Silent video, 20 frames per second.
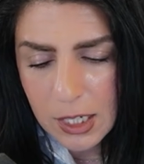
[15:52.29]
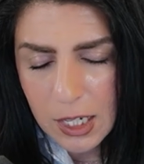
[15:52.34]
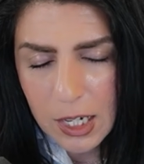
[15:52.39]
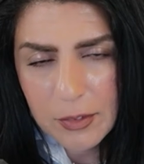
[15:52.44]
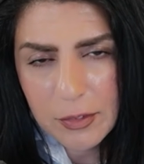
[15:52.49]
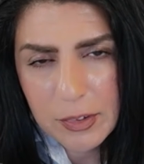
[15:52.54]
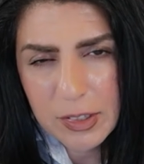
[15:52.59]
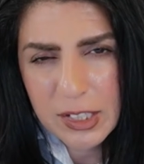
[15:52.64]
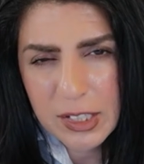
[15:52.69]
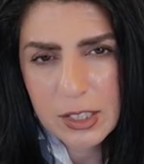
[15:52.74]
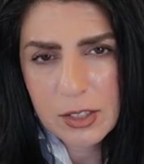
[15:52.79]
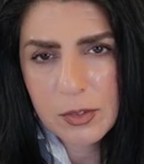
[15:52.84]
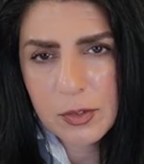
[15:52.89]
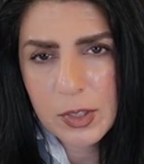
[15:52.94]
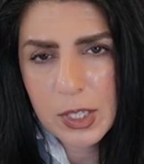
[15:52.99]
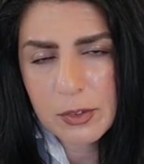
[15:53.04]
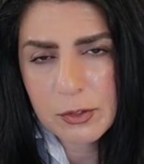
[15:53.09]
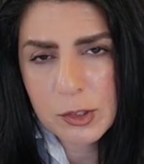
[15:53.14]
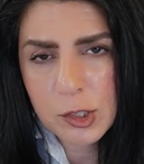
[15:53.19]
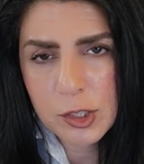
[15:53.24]
everything that
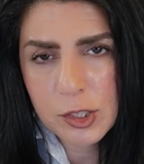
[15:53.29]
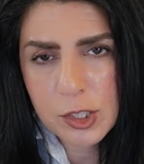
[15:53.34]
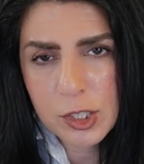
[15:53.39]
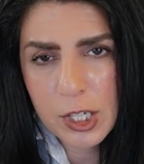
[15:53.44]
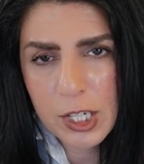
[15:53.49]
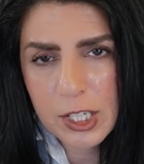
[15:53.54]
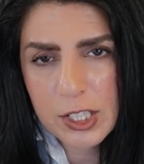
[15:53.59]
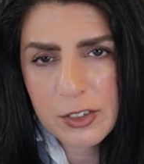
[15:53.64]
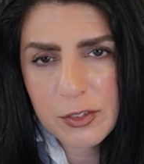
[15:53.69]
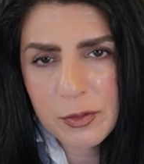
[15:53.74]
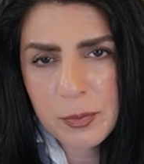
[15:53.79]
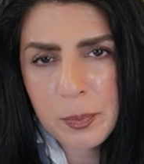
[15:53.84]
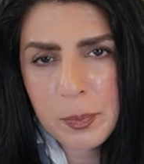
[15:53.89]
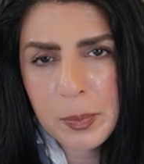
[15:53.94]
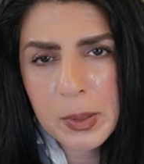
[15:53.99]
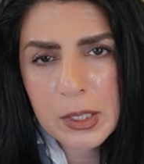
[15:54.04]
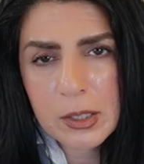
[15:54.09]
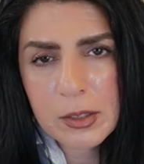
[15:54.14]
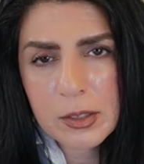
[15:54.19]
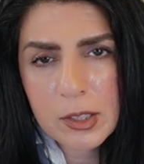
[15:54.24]
we have just kind of
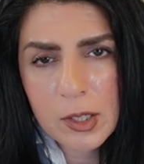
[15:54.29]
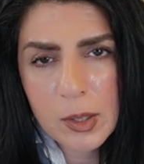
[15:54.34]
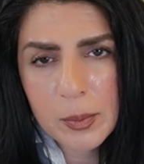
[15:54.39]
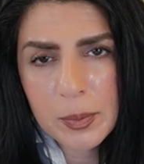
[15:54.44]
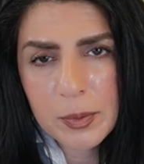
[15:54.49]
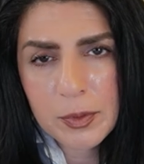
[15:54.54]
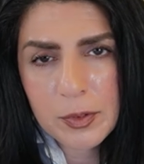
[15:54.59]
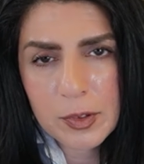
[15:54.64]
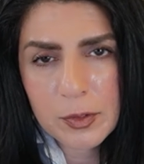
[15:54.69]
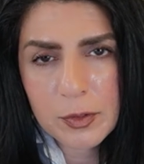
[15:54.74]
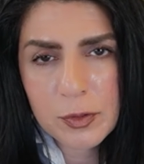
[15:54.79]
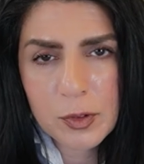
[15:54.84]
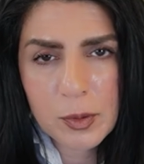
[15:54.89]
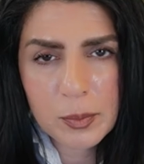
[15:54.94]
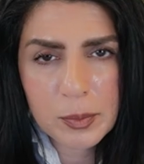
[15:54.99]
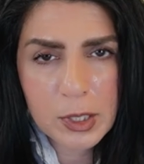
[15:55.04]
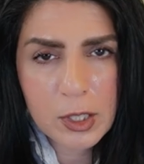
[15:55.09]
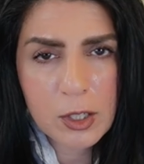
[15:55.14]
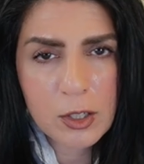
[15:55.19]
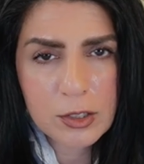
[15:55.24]
built up
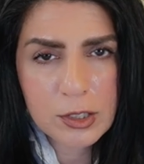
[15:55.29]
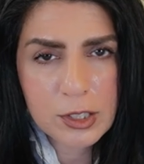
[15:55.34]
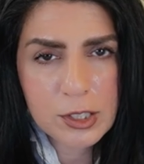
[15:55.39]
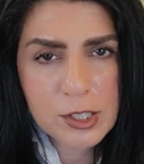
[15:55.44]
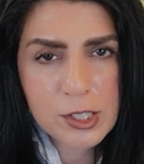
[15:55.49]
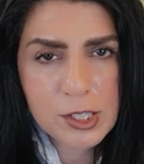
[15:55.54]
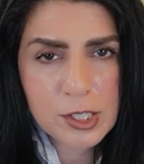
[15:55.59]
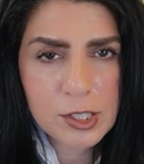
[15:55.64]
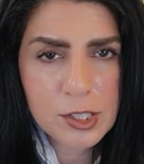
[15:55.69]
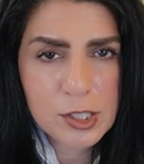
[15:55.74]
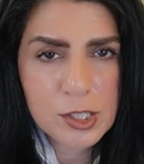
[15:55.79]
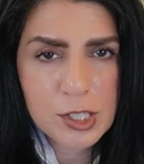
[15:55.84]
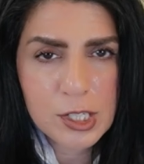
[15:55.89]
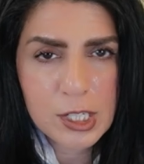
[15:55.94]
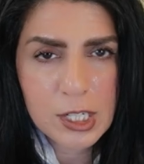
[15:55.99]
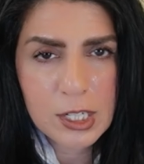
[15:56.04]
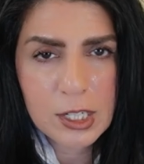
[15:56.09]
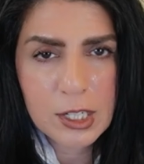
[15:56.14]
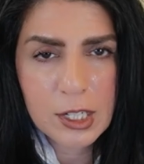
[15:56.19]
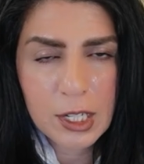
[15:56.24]
from the context
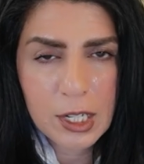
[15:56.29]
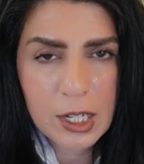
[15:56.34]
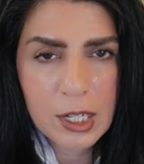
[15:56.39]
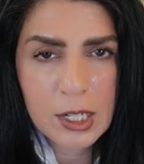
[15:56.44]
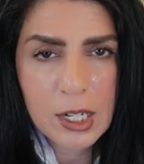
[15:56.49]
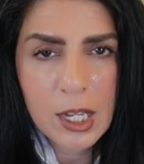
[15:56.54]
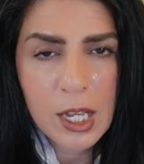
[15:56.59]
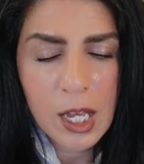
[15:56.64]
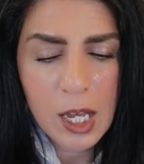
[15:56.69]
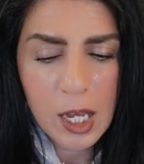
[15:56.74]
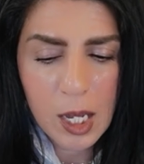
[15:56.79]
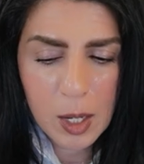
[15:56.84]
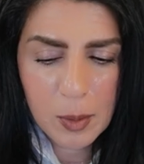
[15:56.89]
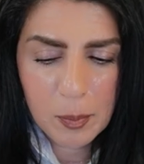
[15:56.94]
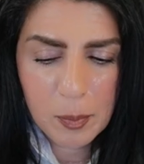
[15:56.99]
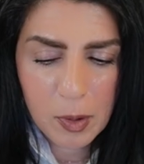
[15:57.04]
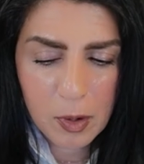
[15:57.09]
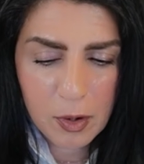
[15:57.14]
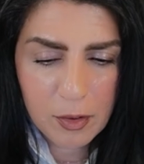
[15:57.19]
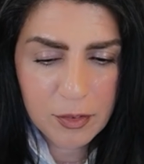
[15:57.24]
engineering and
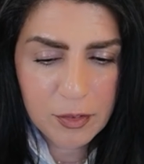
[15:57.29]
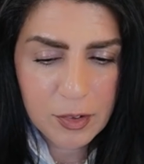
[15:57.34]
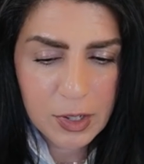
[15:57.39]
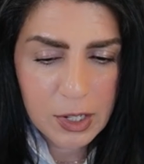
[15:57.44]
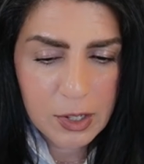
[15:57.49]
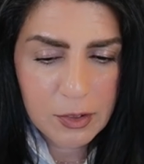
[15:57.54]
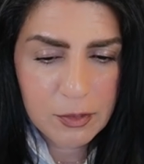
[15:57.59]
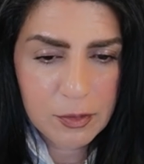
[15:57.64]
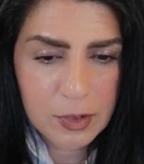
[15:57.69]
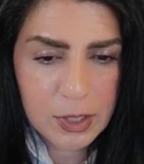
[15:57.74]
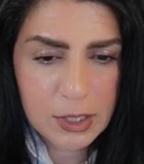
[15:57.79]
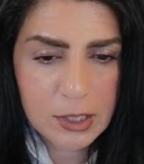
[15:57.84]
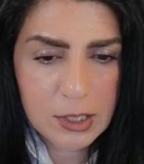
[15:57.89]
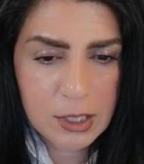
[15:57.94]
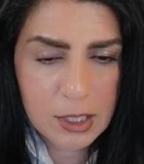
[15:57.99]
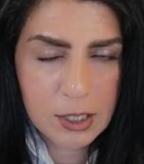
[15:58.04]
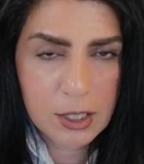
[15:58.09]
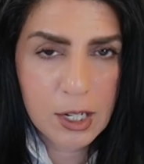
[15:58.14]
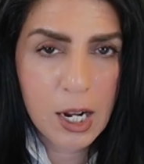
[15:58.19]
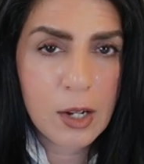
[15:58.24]
above when
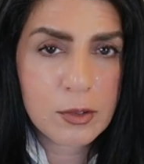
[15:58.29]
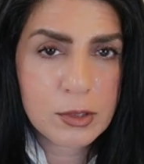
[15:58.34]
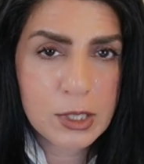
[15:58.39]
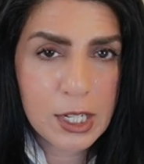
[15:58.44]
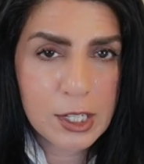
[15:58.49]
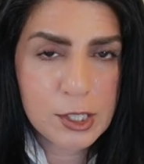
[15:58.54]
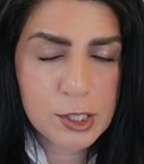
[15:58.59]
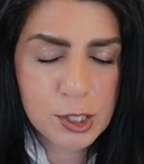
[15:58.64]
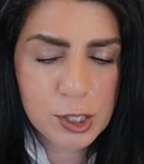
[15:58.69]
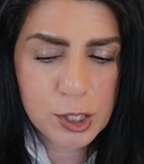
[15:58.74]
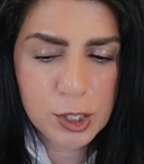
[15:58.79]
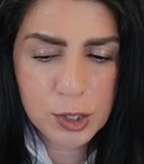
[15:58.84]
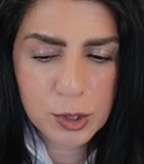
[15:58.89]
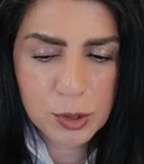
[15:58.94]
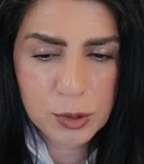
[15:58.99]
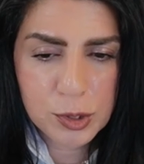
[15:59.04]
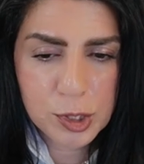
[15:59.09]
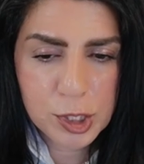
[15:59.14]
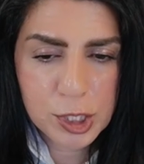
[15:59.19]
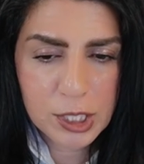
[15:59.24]
around
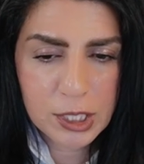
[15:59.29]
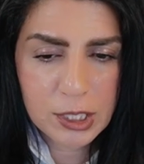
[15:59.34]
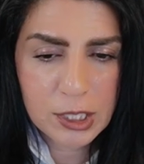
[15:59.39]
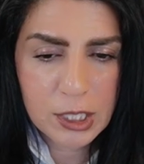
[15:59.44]
execution,